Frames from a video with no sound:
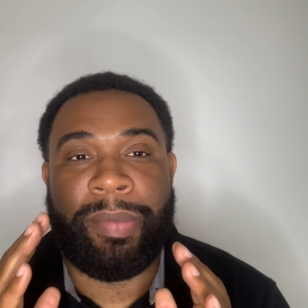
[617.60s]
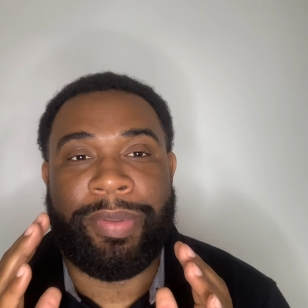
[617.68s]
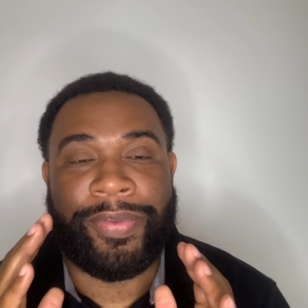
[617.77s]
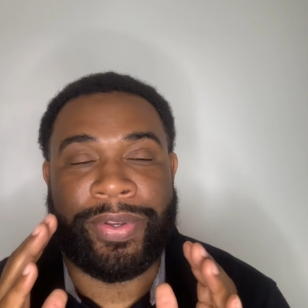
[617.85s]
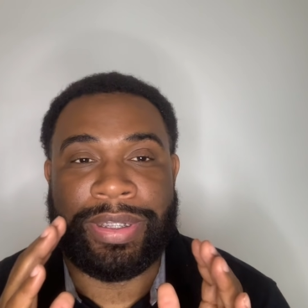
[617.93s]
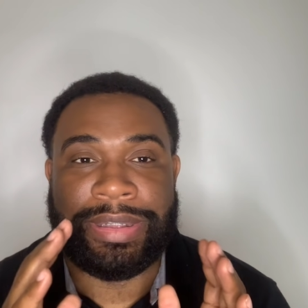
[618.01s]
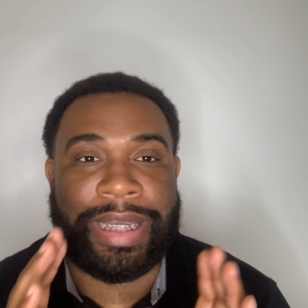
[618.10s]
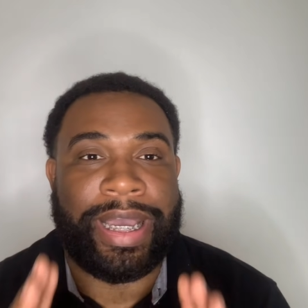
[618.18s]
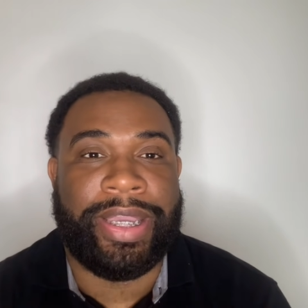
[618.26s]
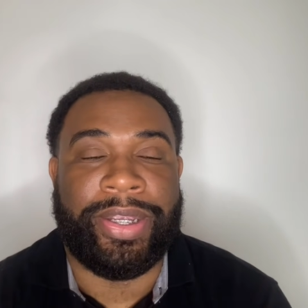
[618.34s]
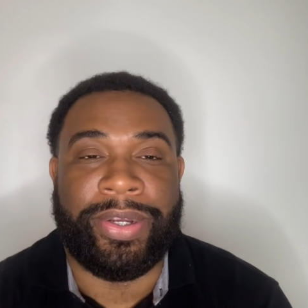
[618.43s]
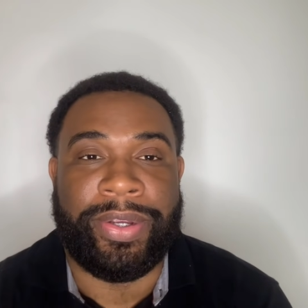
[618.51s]
your
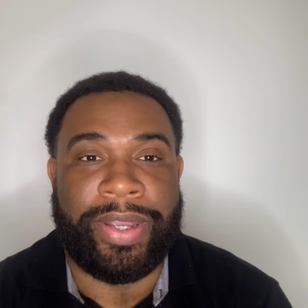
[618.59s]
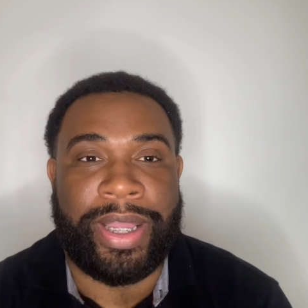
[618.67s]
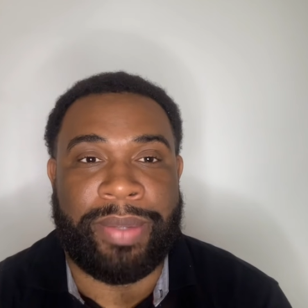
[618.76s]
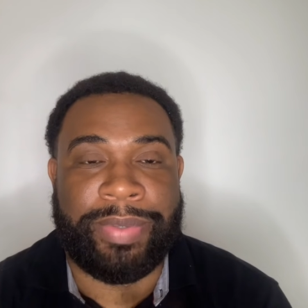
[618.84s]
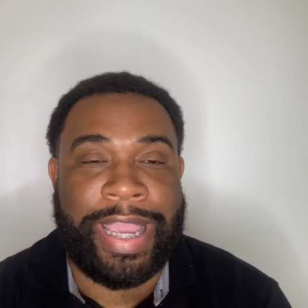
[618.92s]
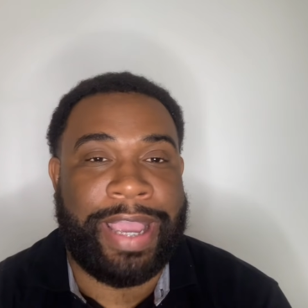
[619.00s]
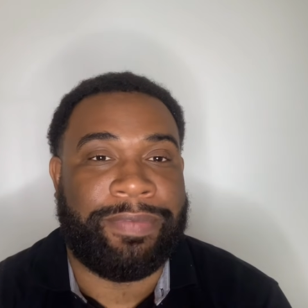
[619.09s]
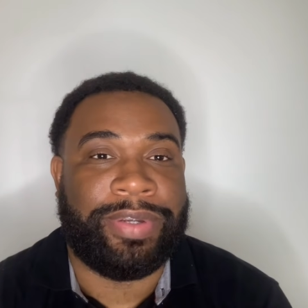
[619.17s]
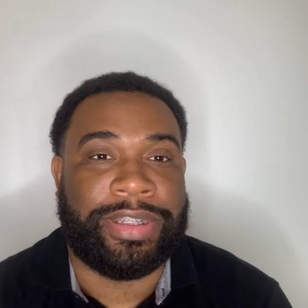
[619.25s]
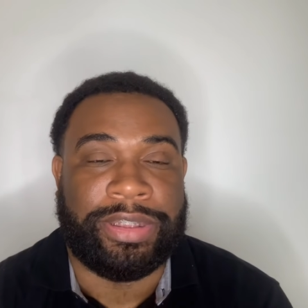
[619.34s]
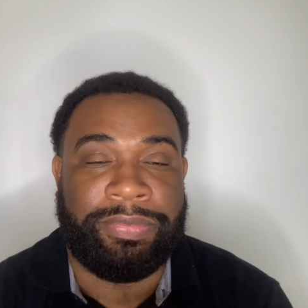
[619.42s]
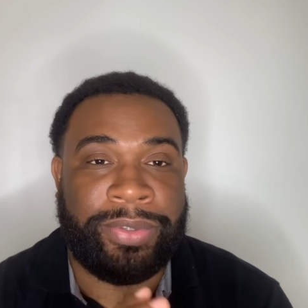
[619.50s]
entire
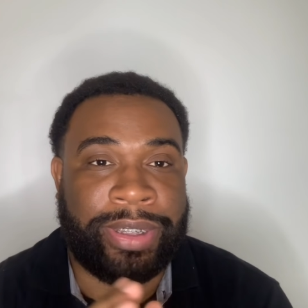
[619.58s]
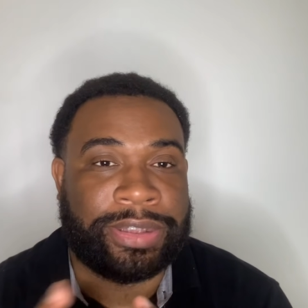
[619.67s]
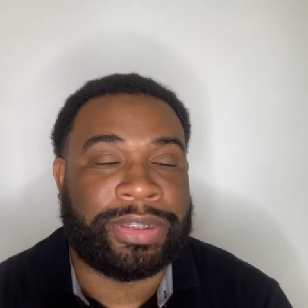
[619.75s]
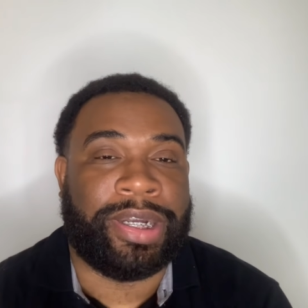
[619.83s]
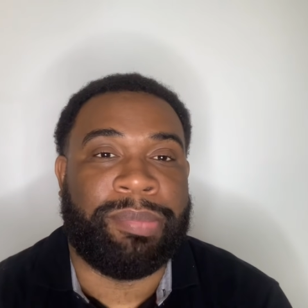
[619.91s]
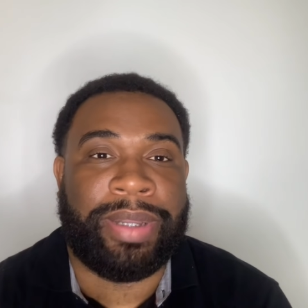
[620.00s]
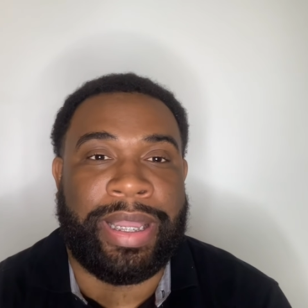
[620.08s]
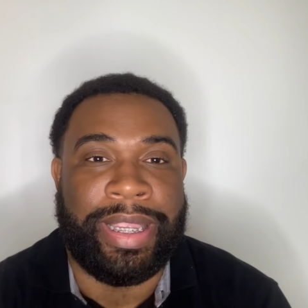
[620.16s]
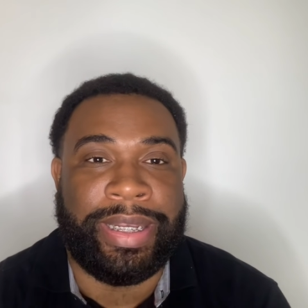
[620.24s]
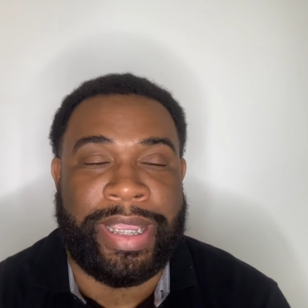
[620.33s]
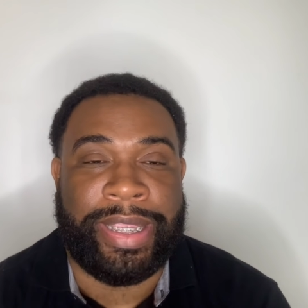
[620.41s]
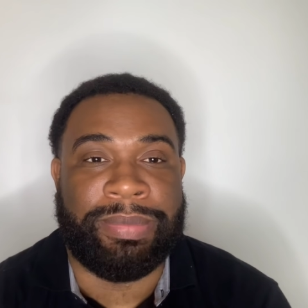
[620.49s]
average, if you didn't start
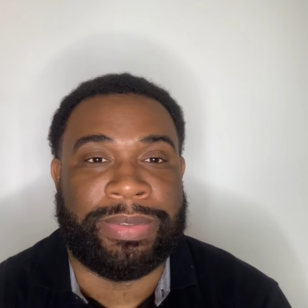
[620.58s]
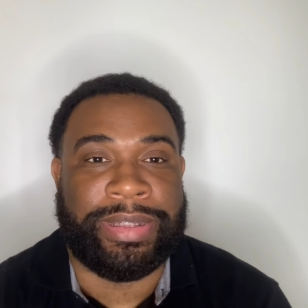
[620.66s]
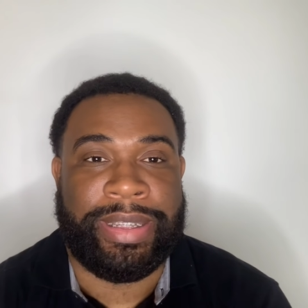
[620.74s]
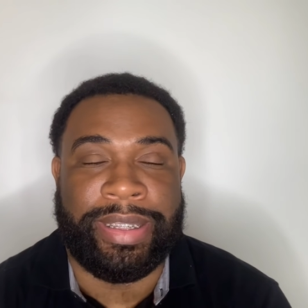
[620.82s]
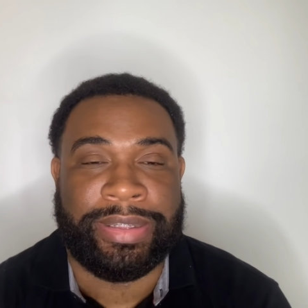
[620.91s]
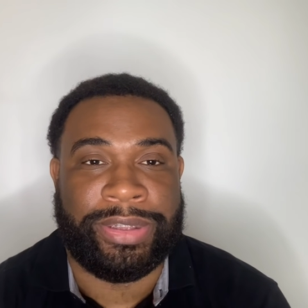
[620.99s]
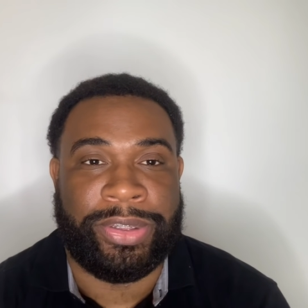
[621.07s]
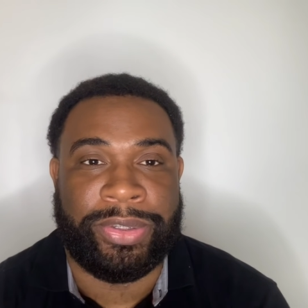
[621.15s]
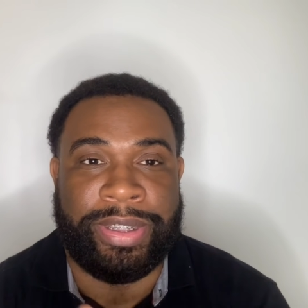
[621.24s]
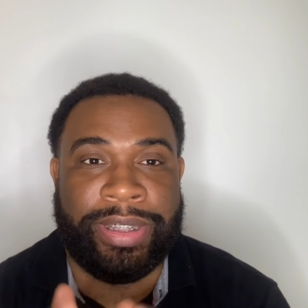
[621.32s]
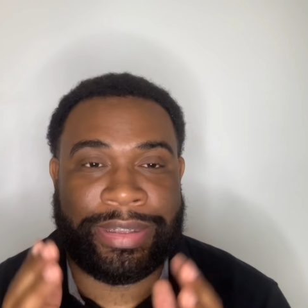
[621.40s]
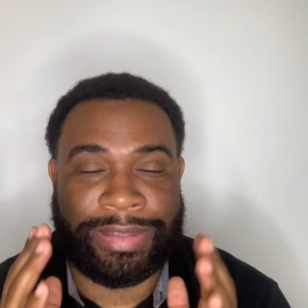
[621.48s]
buying AMC
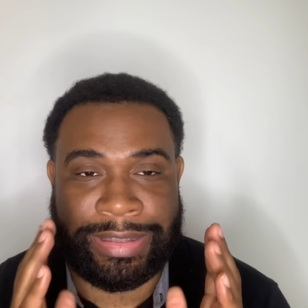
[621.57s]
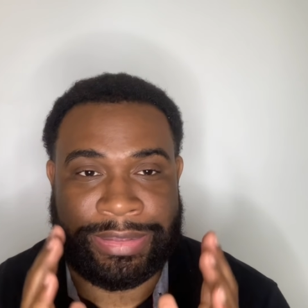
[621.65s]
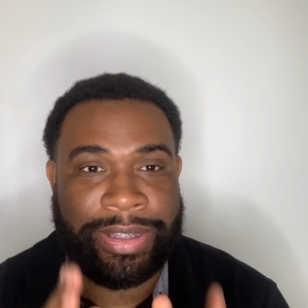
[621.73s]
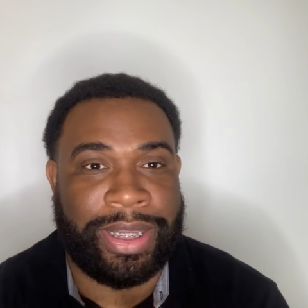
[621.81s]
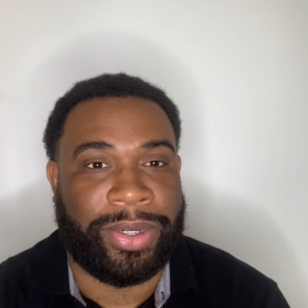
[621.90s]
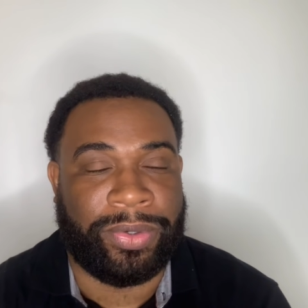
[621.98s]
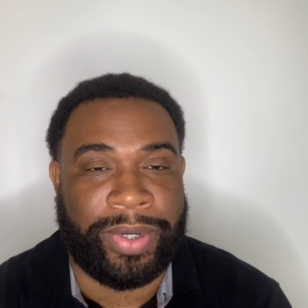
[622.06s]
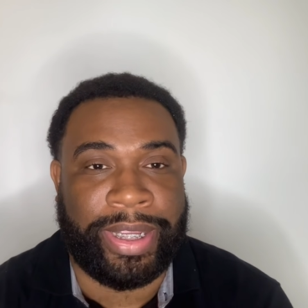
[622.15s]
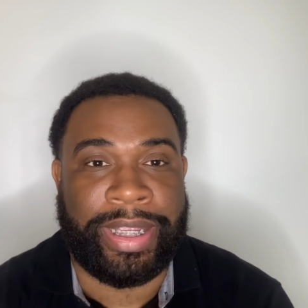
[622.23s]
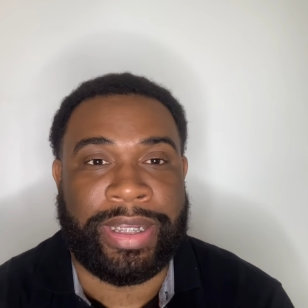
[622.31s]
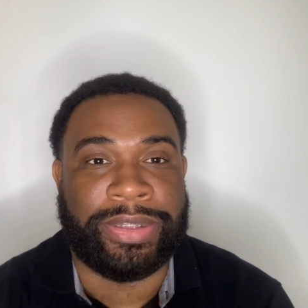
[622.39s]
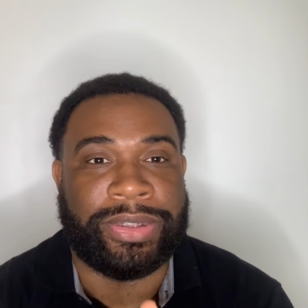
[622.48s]
until in the $60
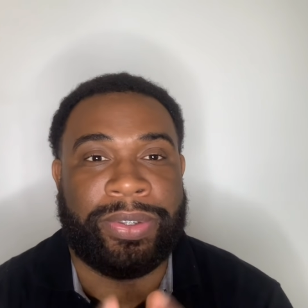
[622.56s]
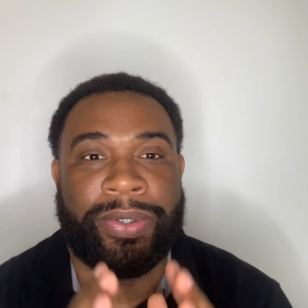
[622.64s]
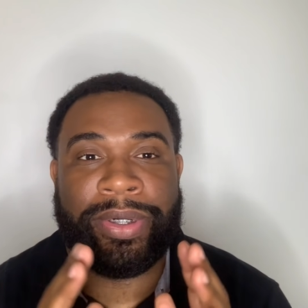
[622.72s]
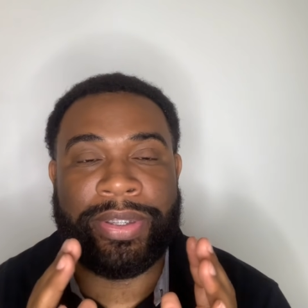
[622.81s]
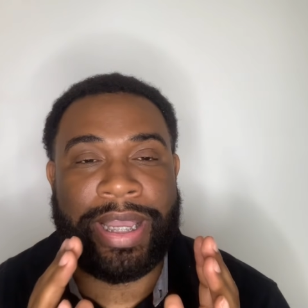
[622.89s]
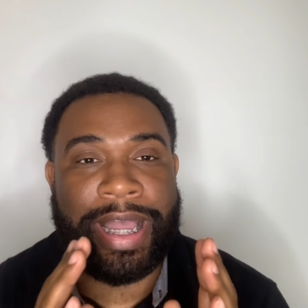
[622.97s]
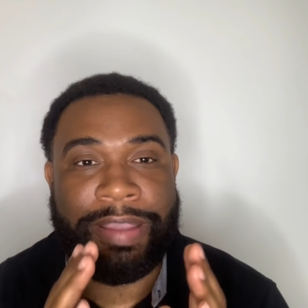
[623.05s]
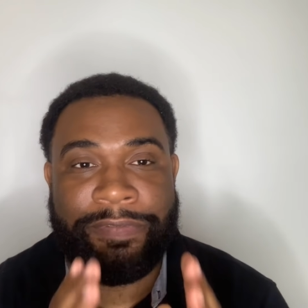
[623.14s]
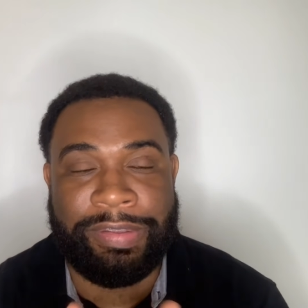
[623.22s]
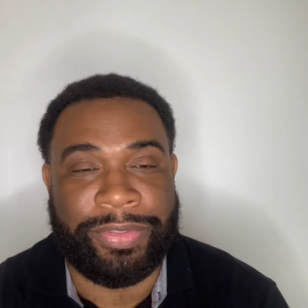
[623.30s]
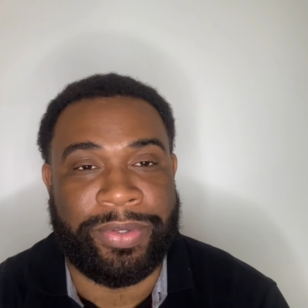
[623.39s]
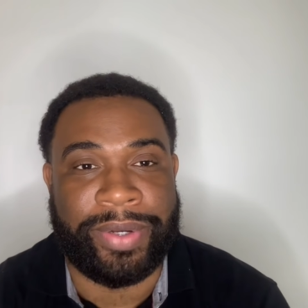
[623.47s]
range or the high
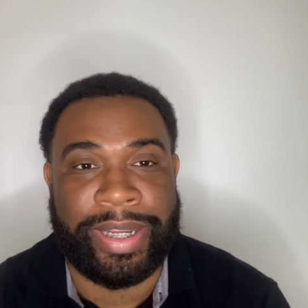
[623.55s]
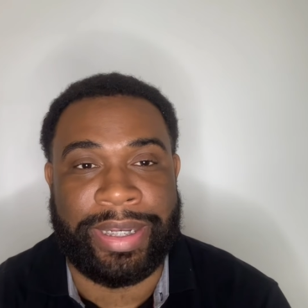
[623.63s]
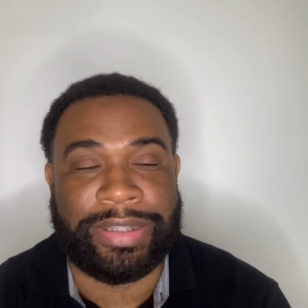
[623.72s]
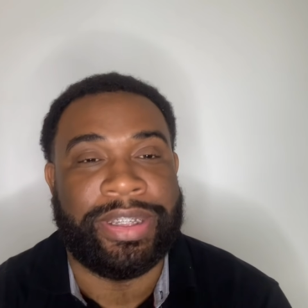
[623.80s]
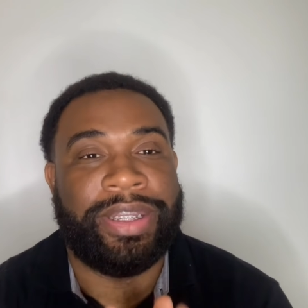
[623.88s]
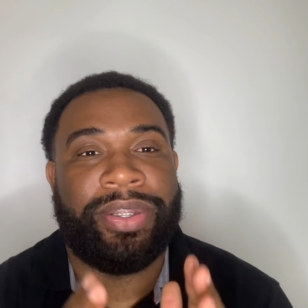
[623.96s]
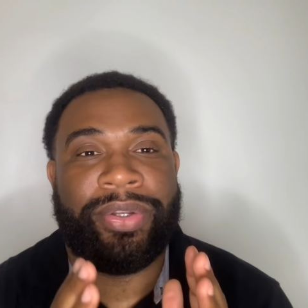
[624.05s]
50 range,